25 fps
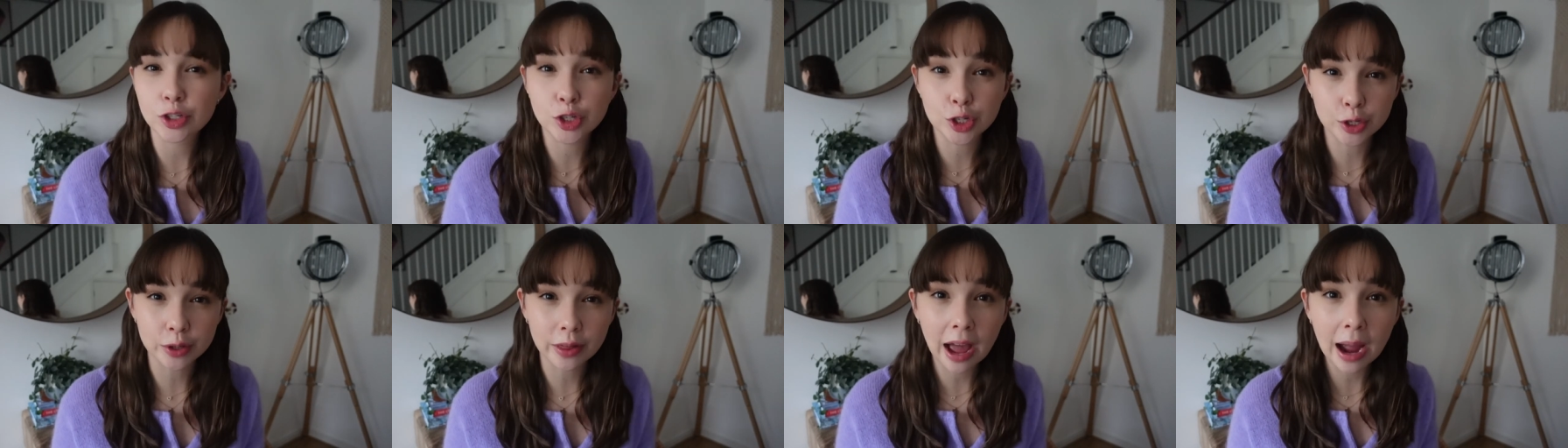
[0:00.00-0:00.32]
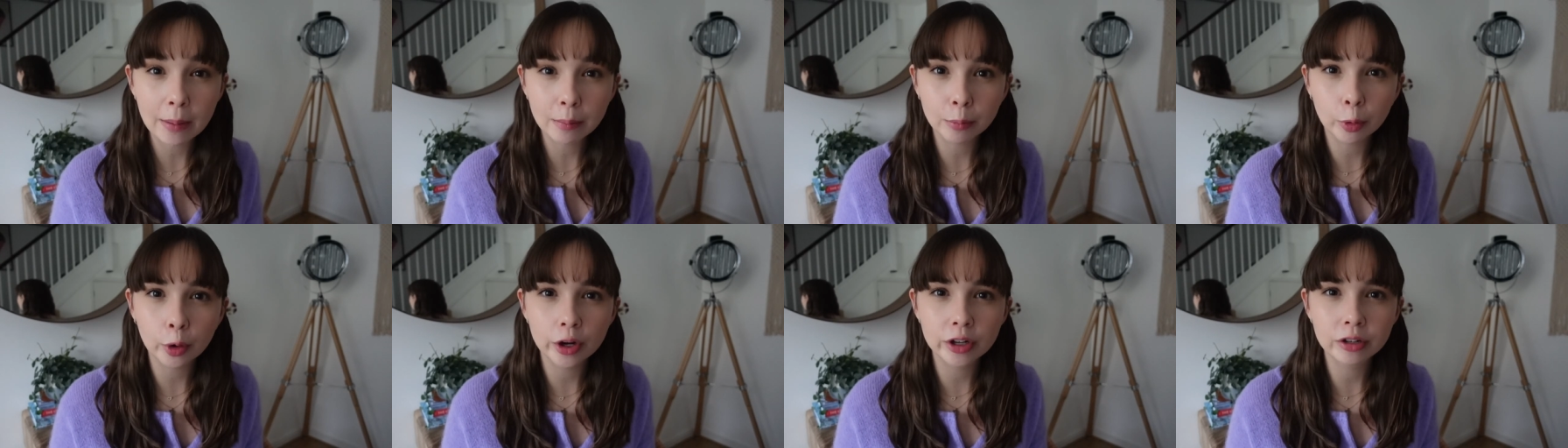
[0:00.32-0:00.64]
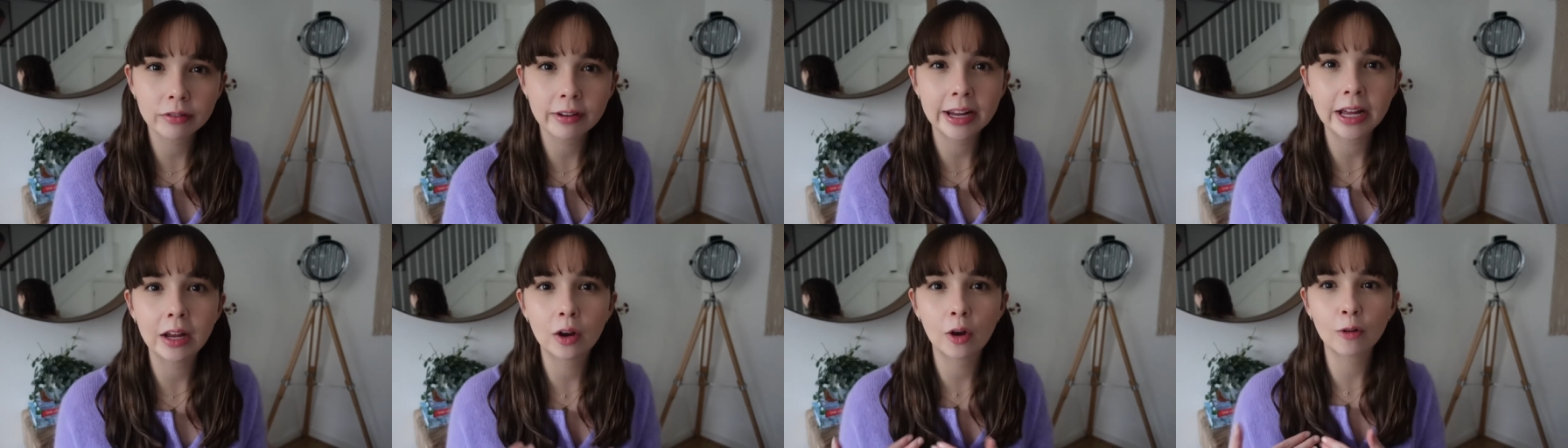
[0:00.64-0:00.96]
do that
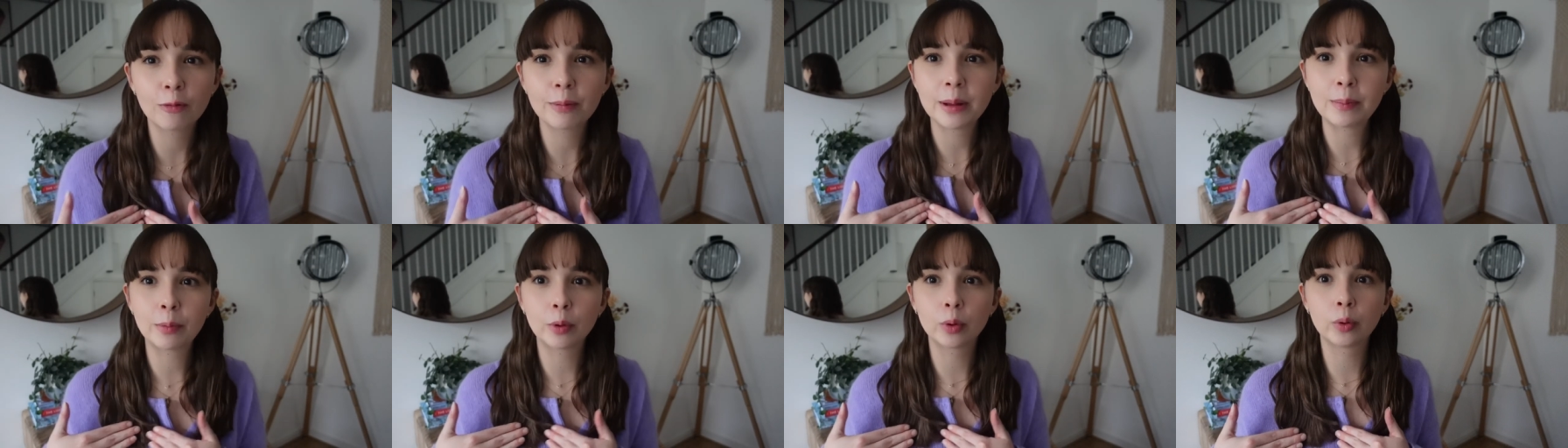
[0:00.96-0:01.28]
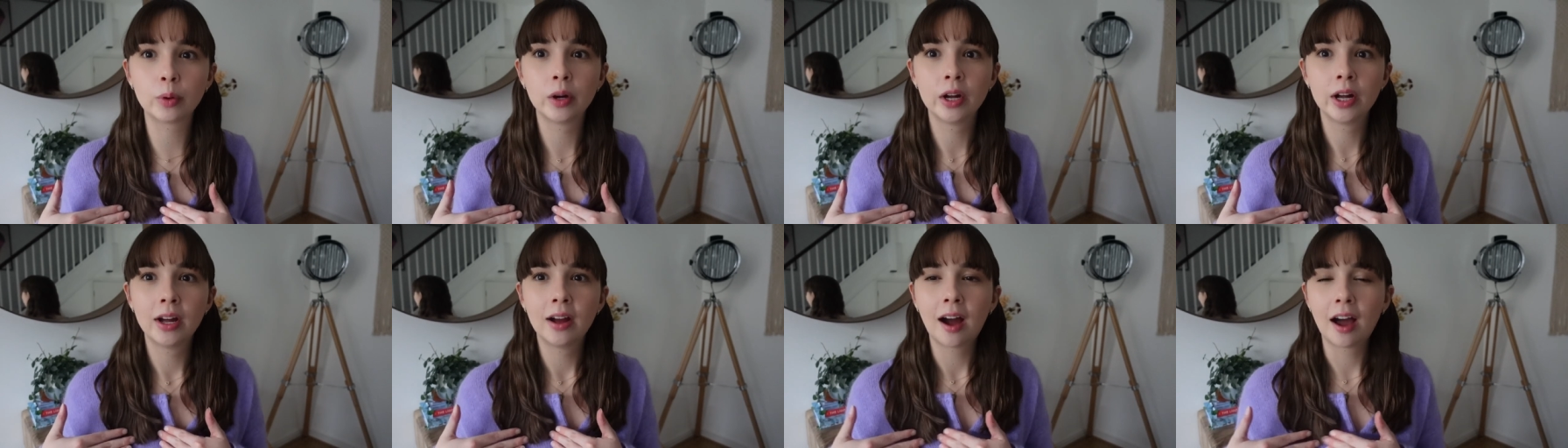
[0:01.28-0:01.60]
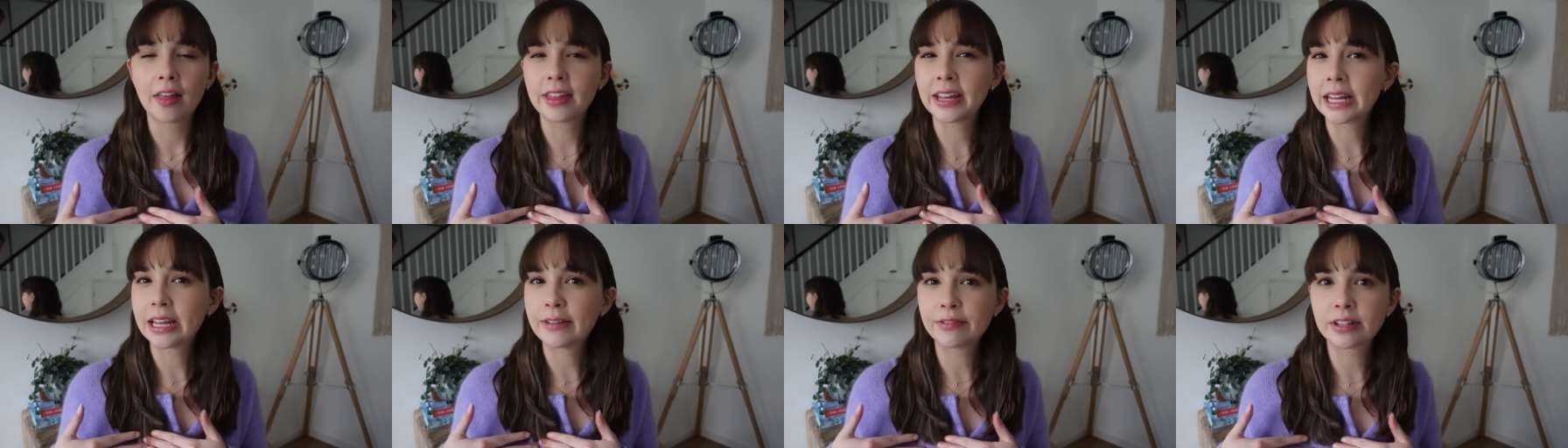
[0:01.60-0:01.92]
embroidery. A lot of people, I
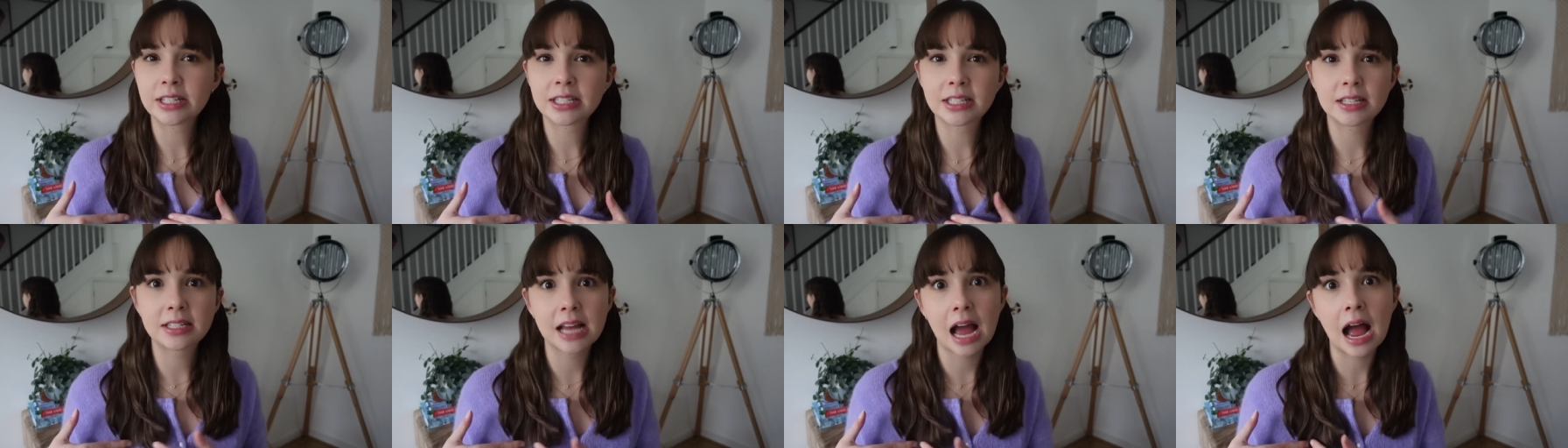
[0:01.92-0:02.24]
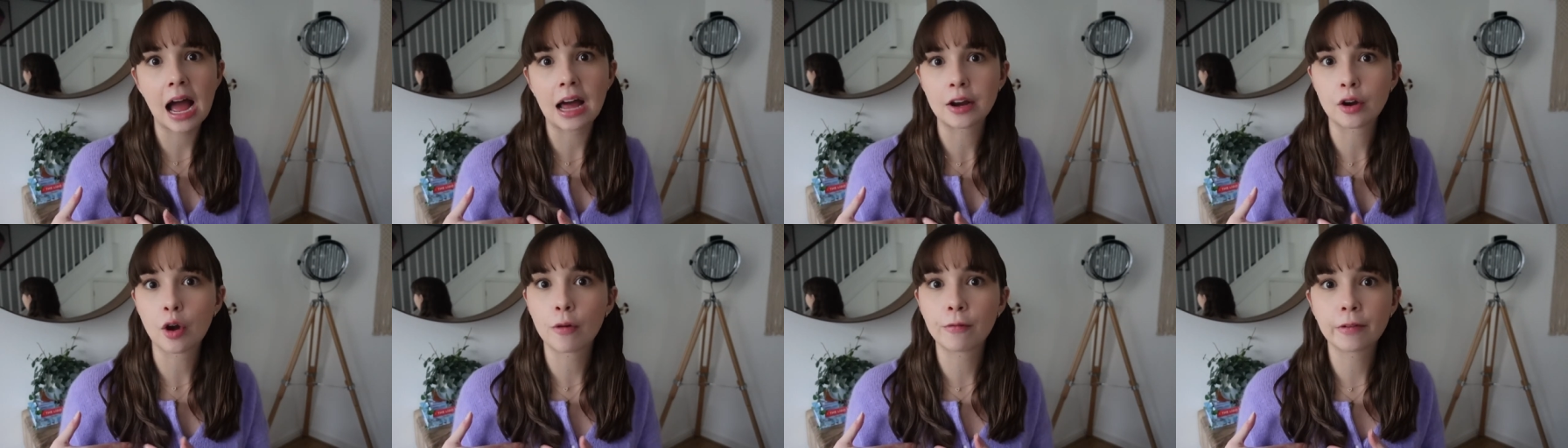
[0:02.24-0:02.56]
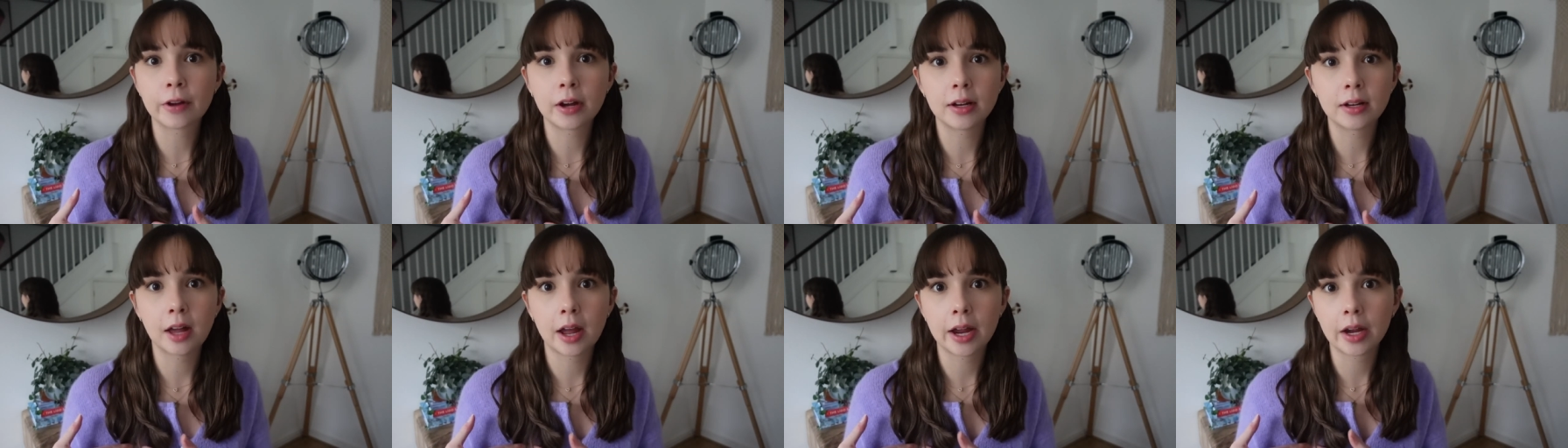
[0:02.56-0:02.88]
think even Sézane
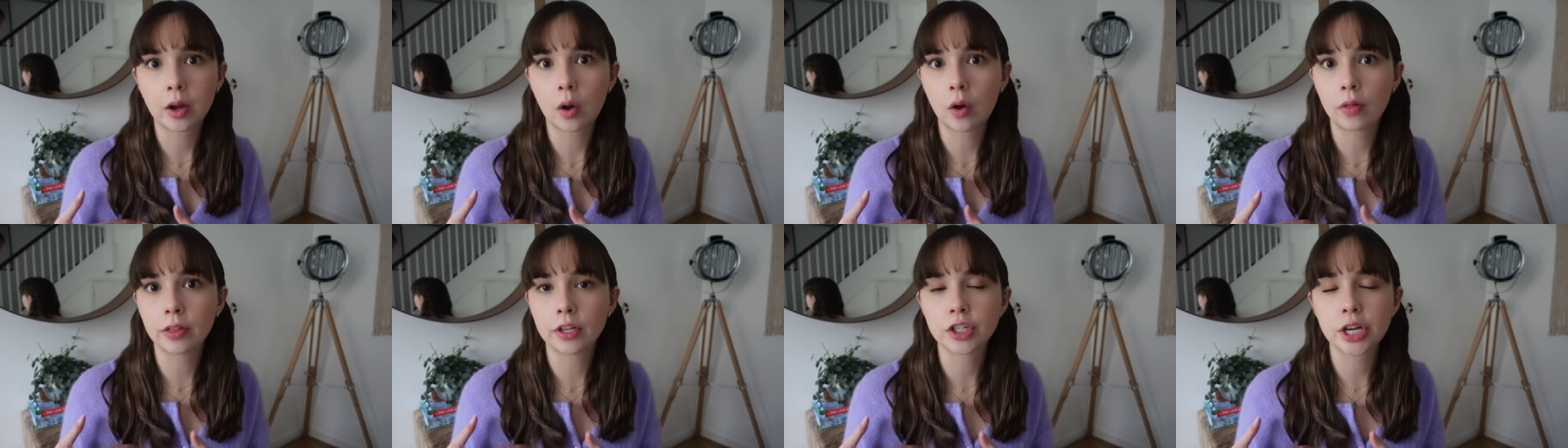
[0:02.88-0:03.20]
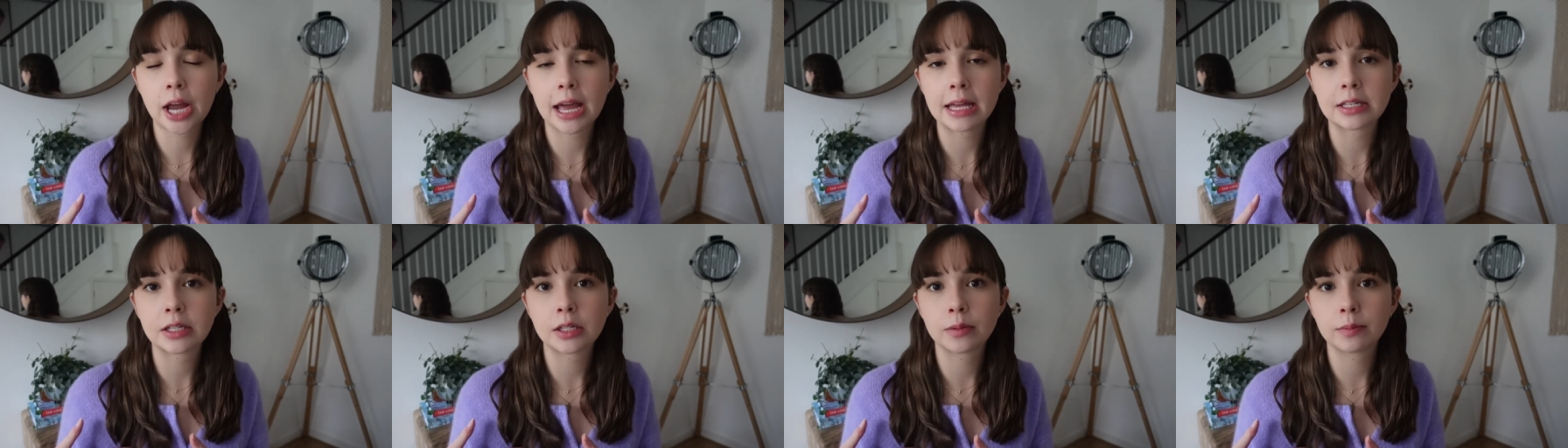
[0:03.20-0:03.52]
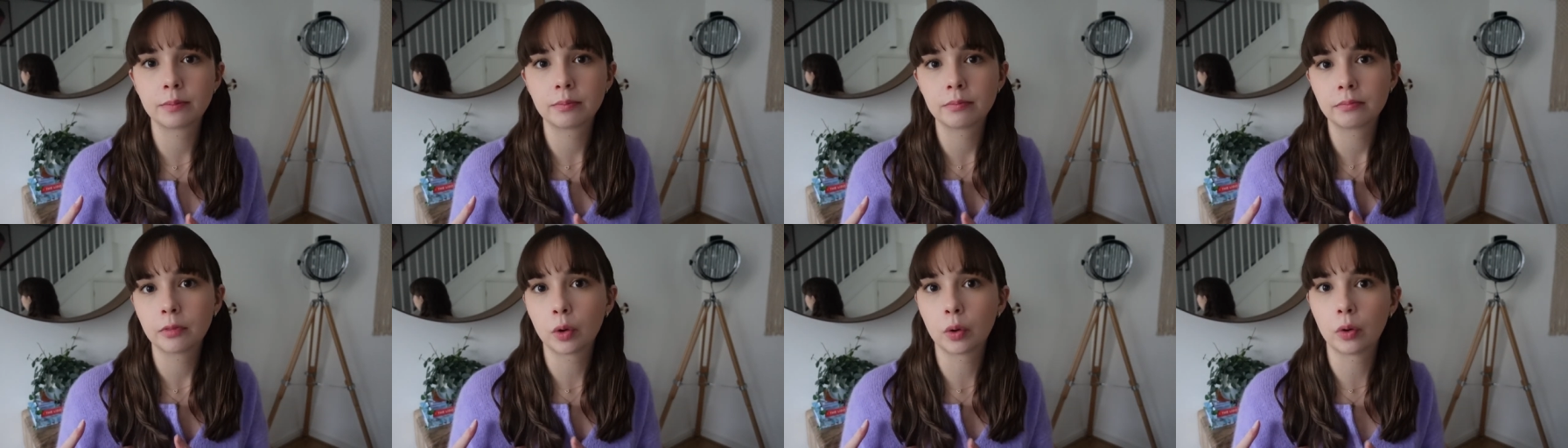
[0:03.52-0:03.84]
offer like on the chest
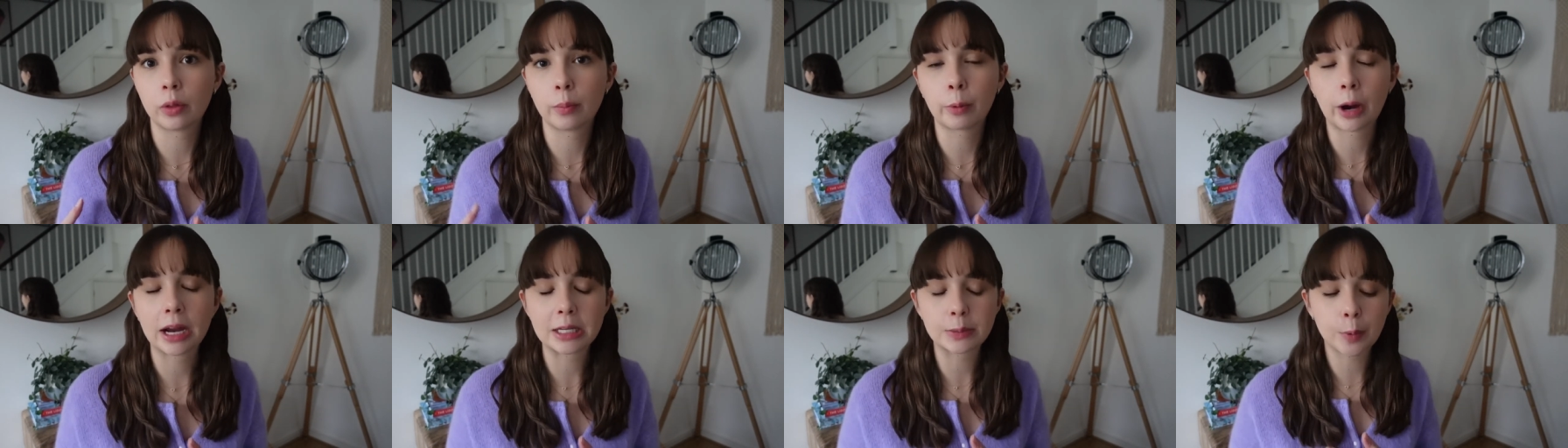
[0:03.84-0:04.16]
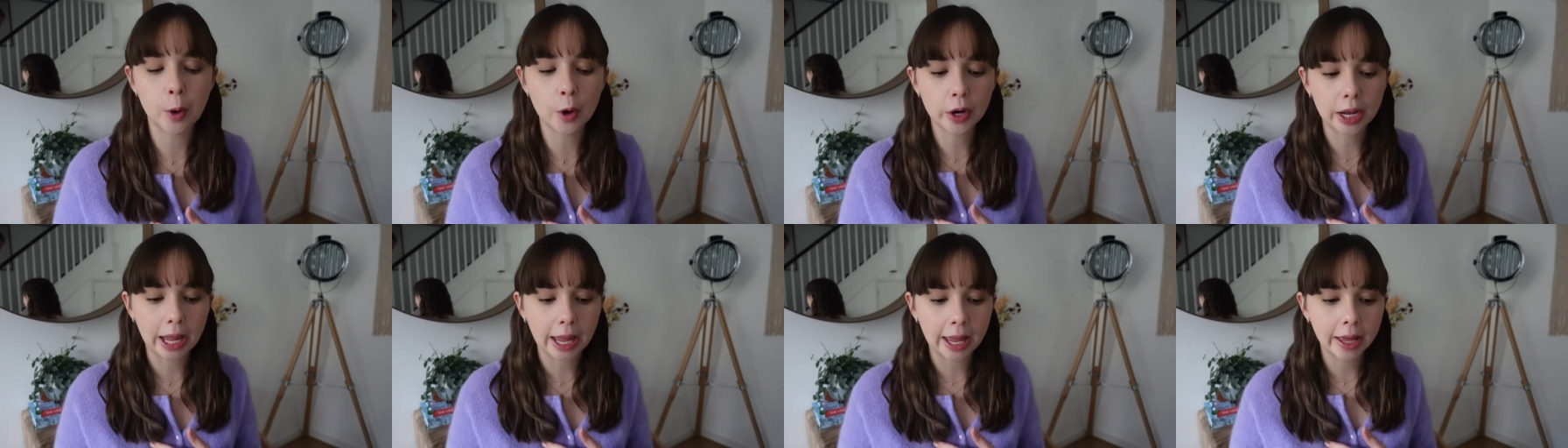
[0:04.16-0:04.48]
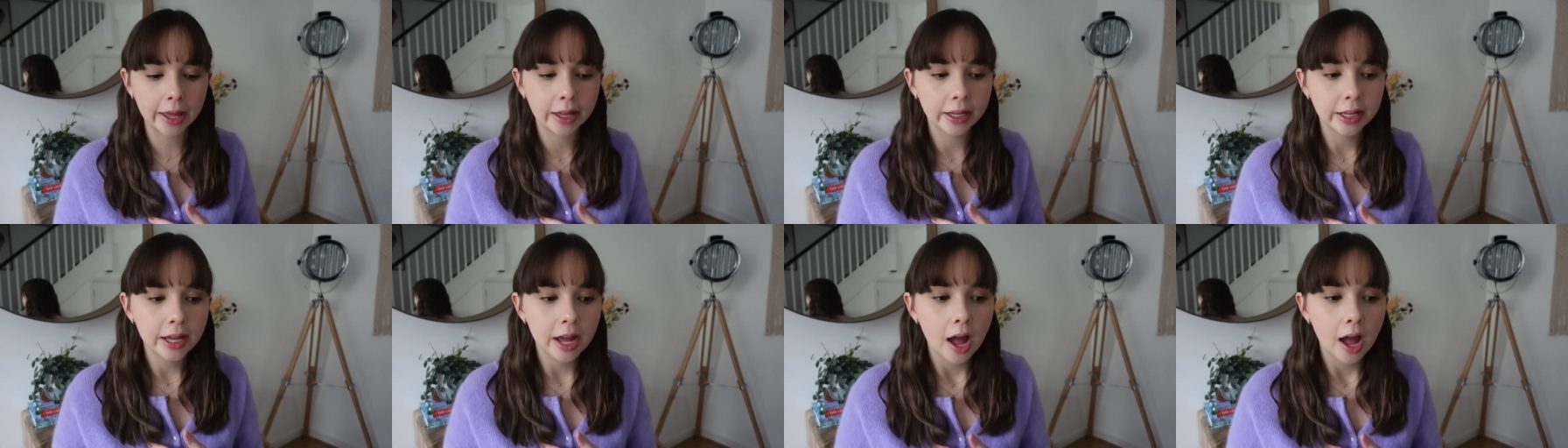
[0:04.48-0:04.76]
or the breast pocket.